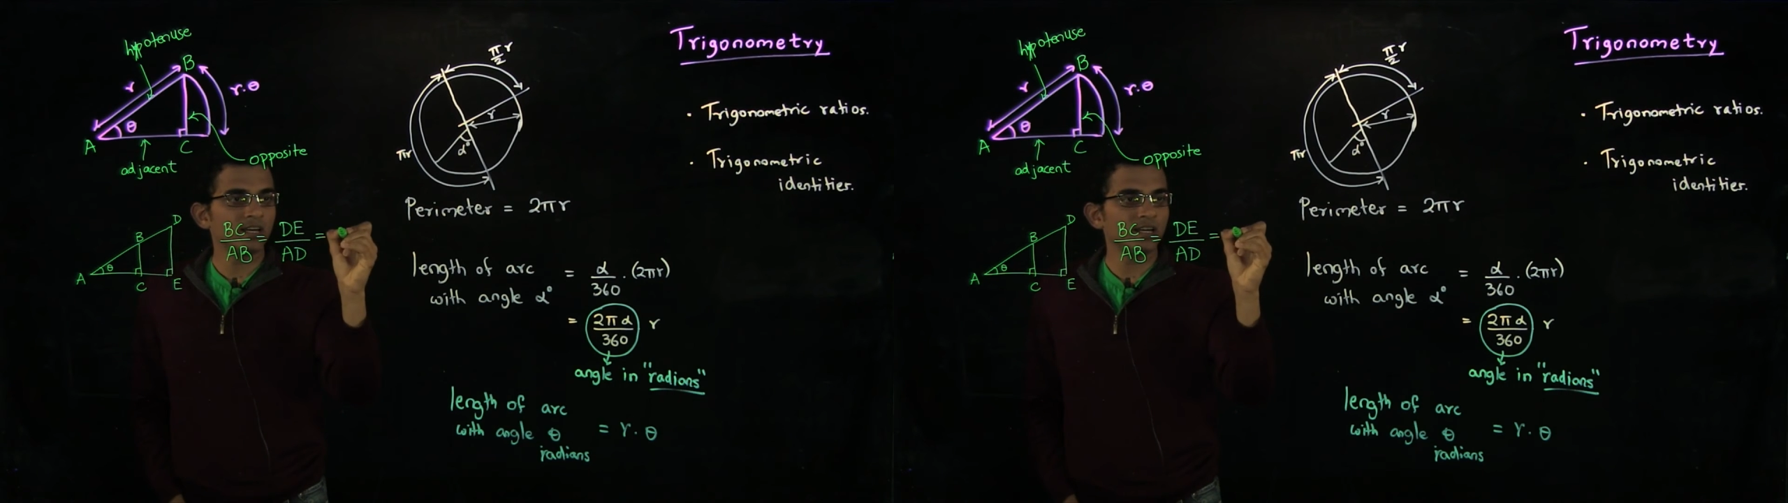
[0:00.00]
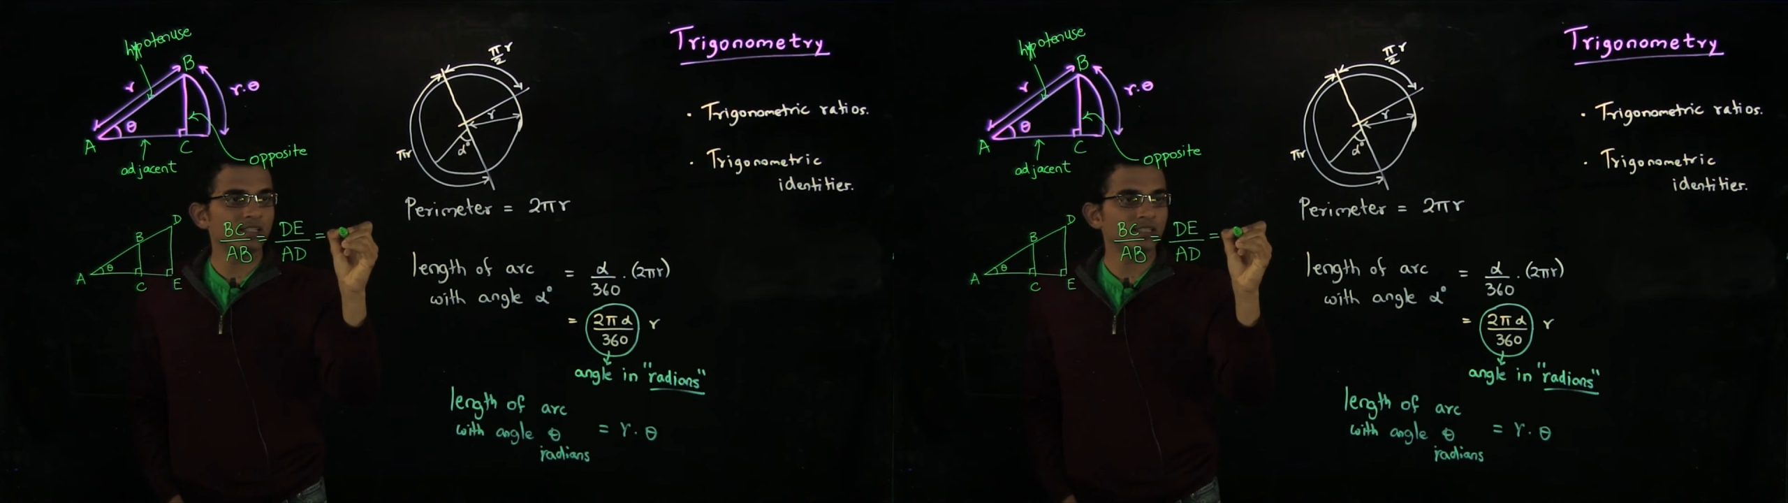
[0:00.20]

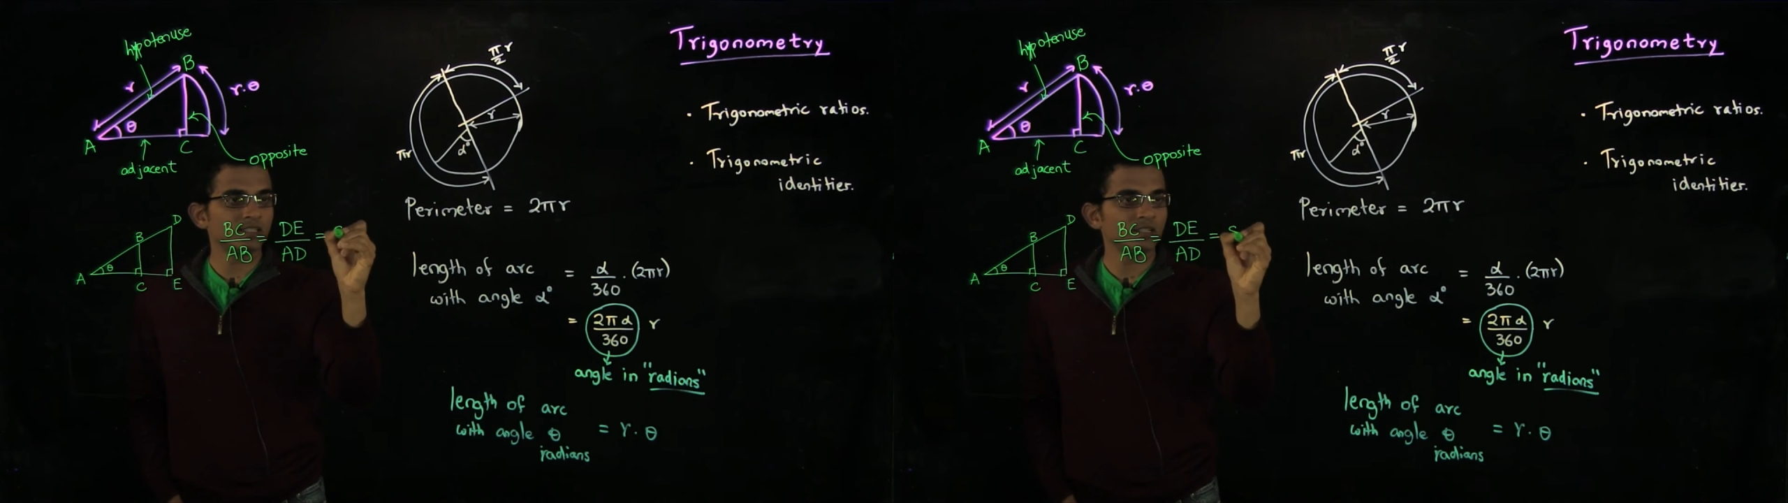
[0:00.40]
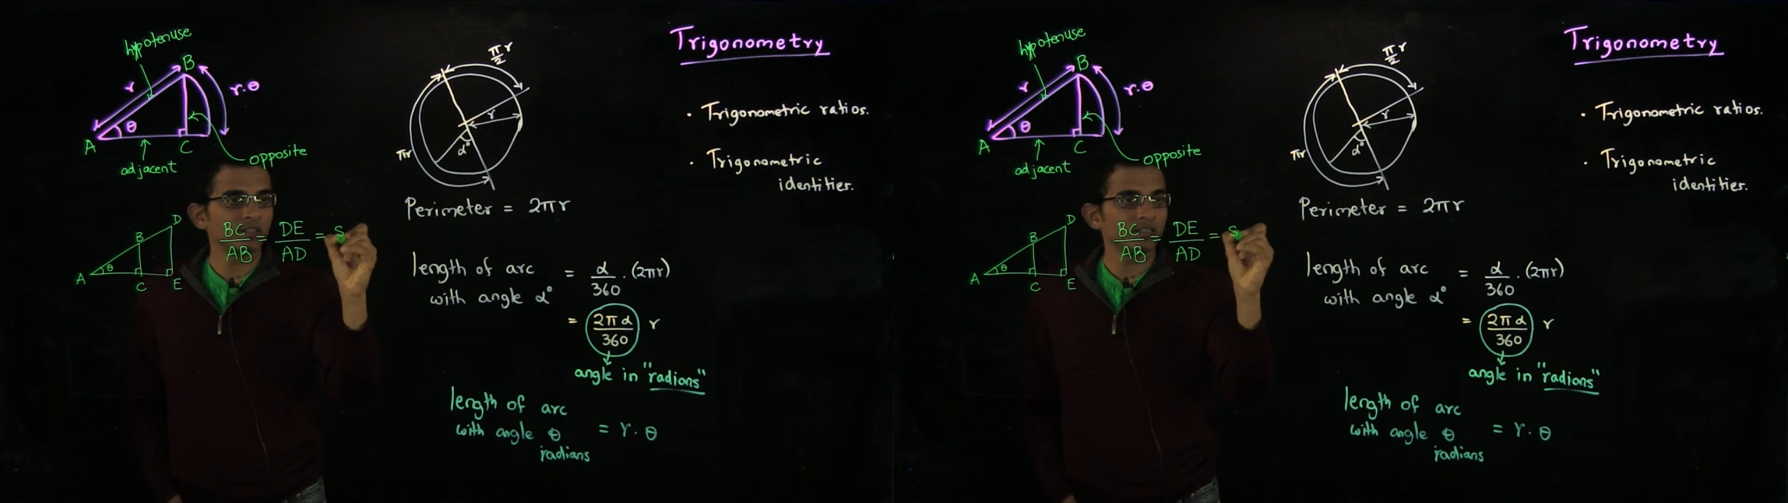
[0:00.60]

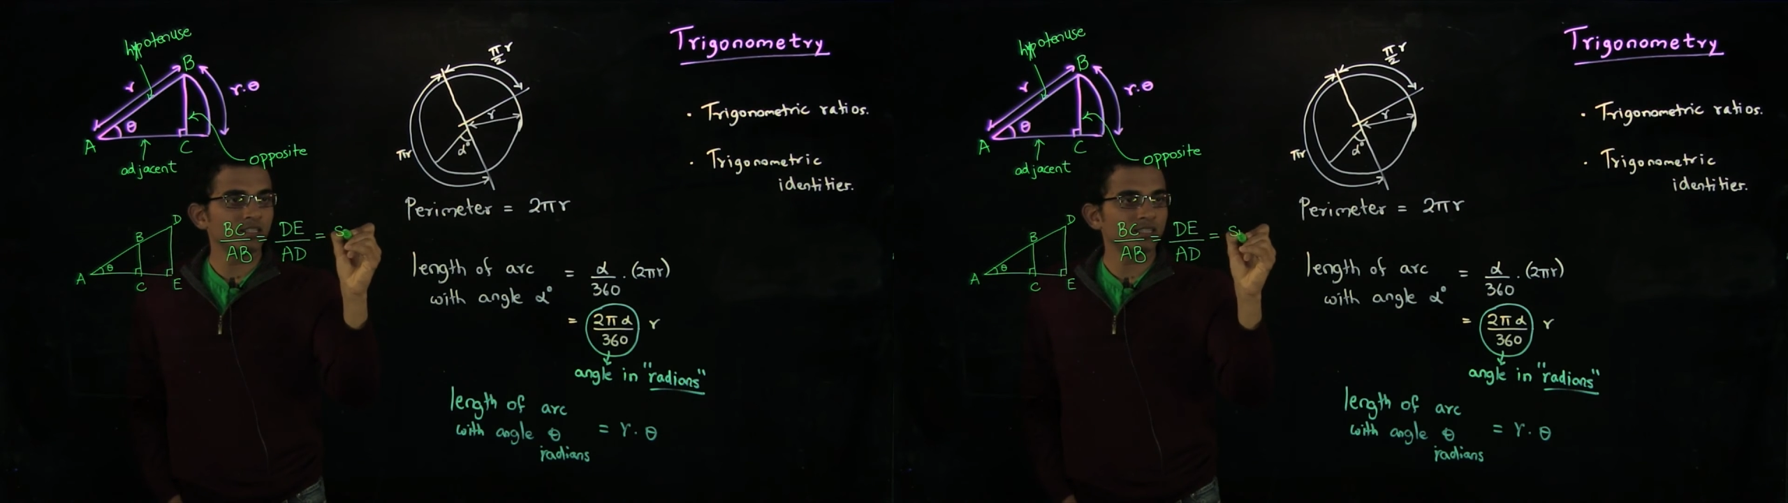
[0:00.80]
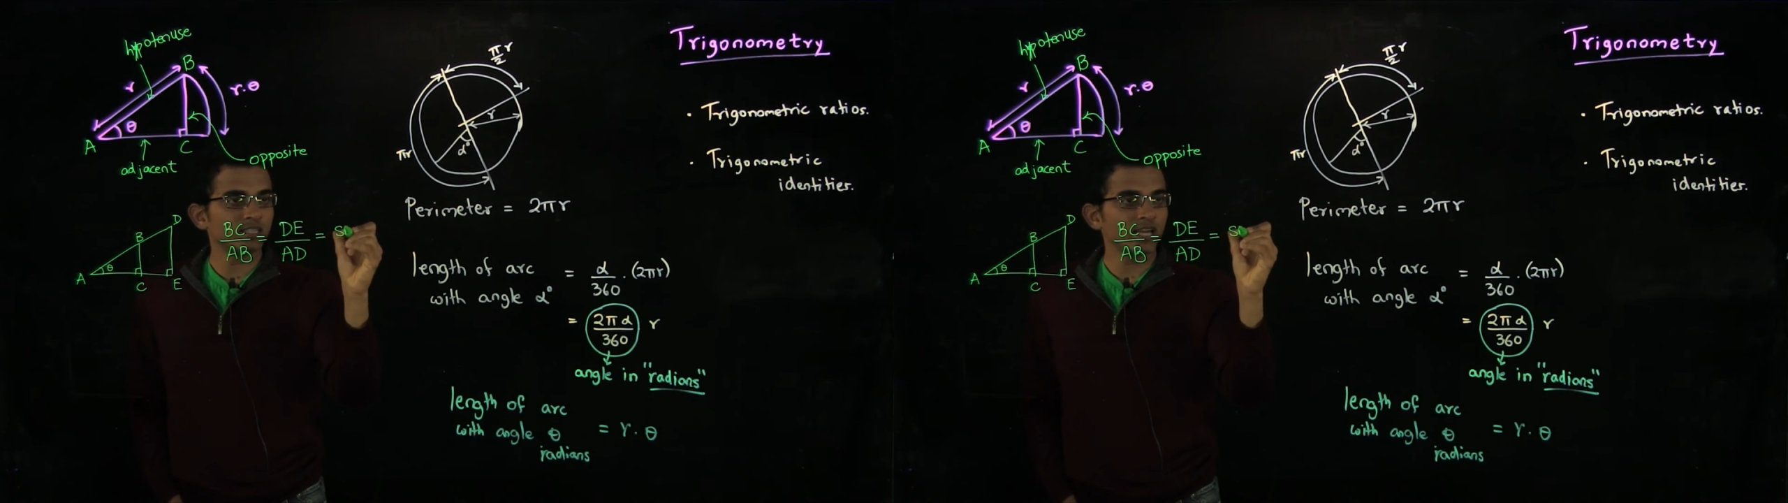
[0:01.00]
as
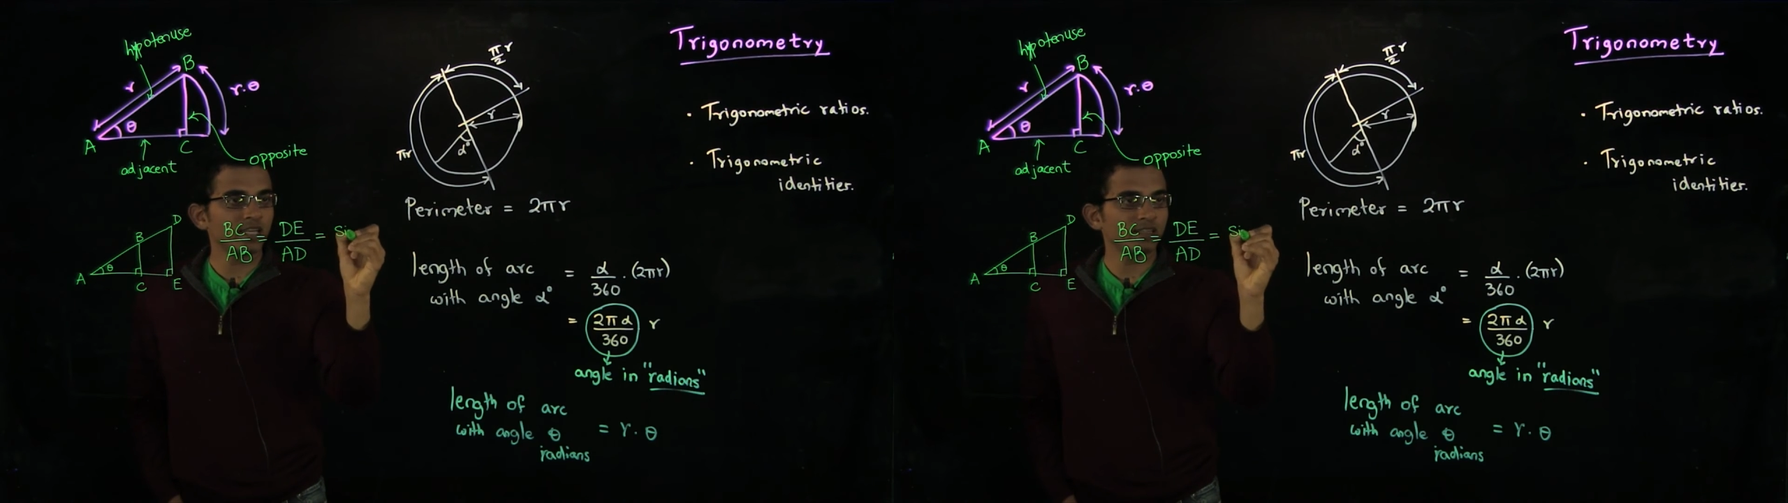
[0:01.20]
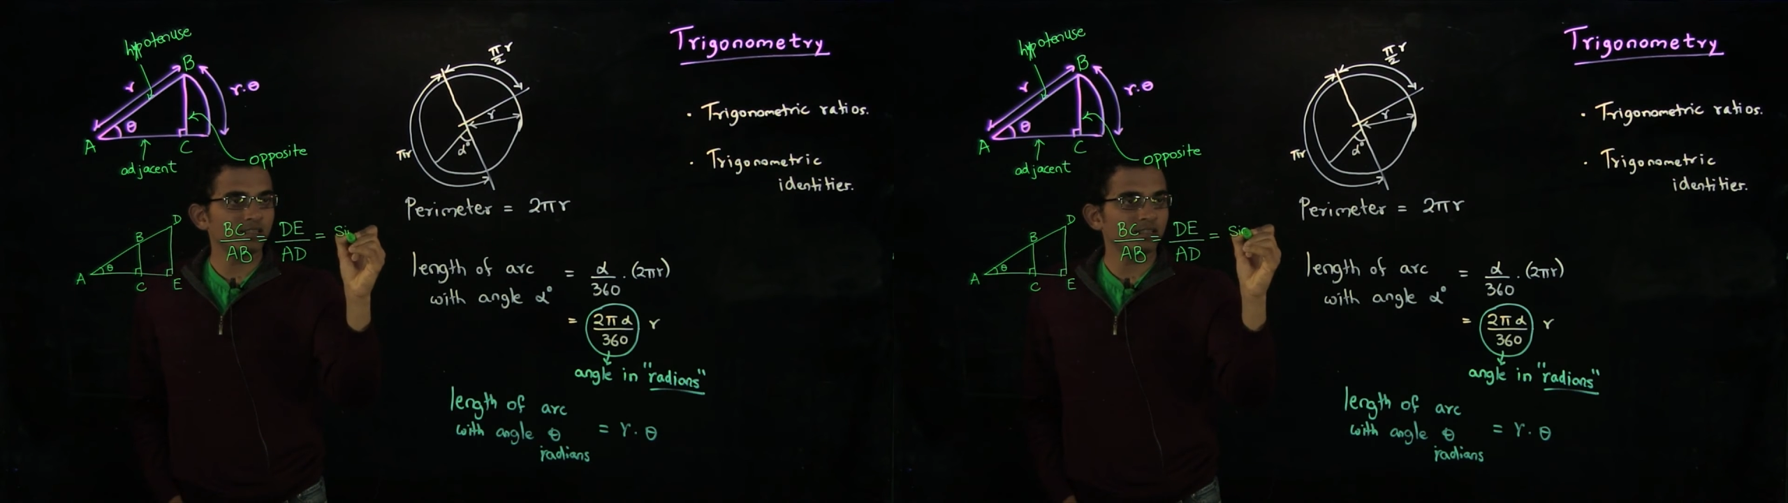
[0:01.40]
the
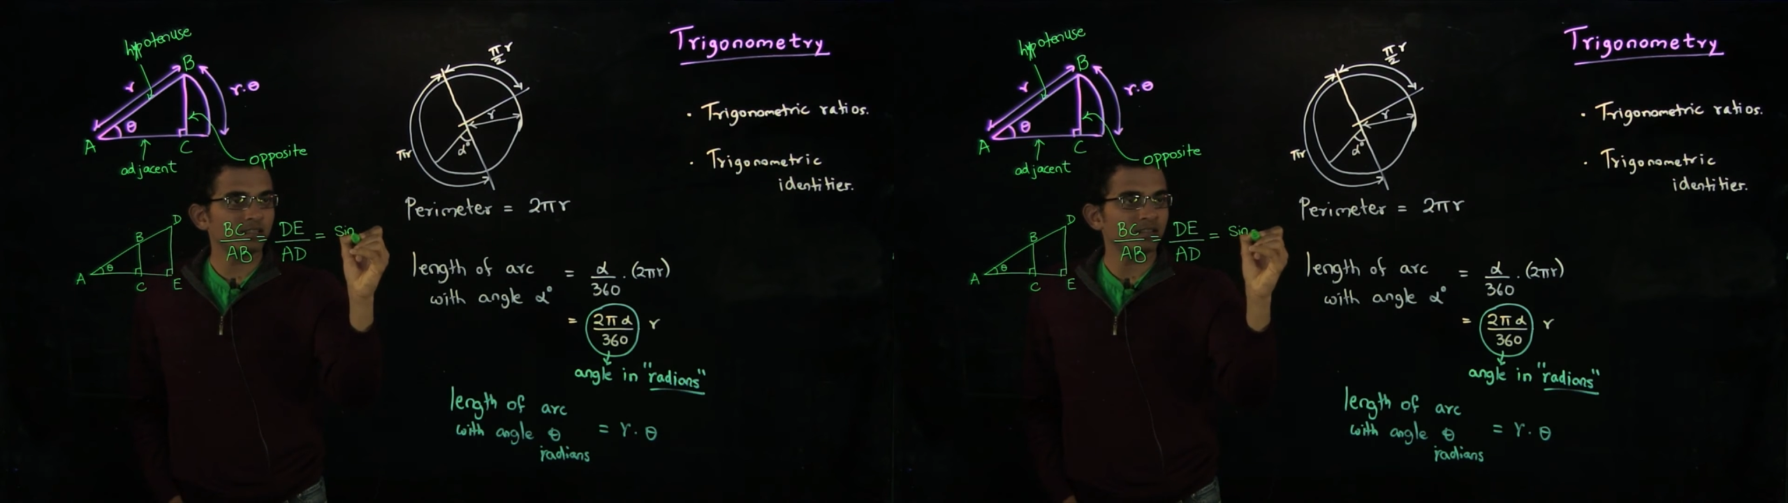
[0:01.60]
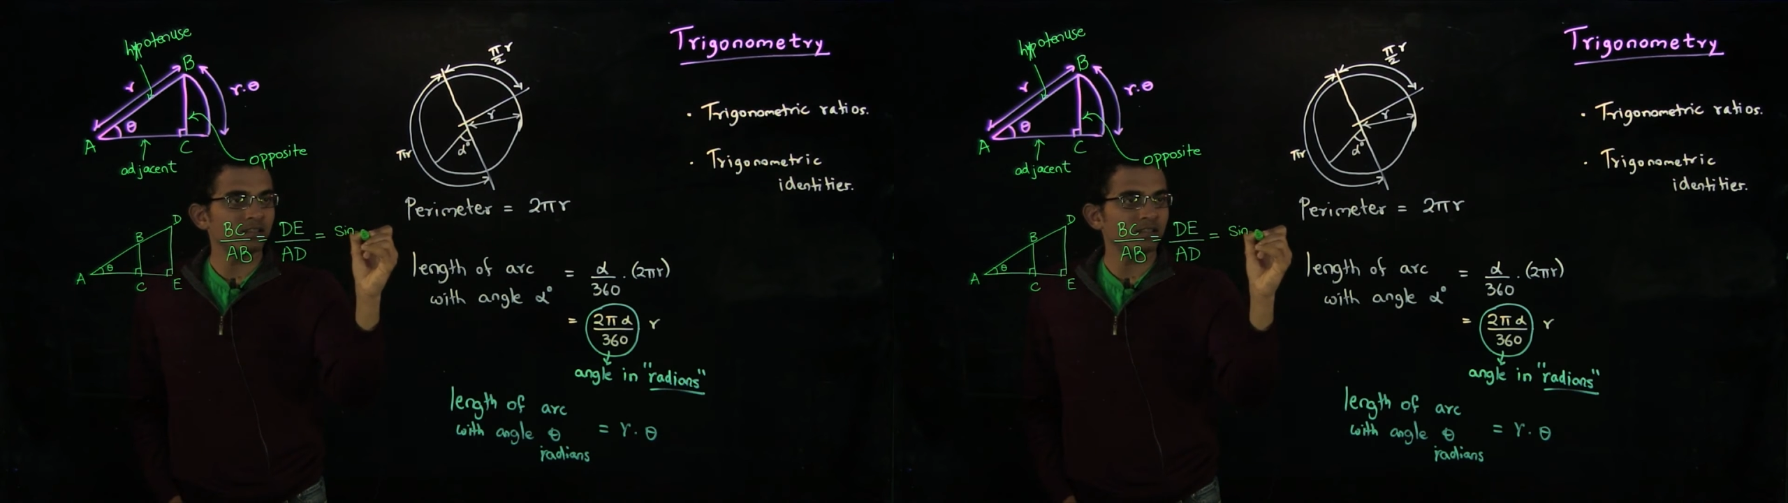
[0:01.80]
sine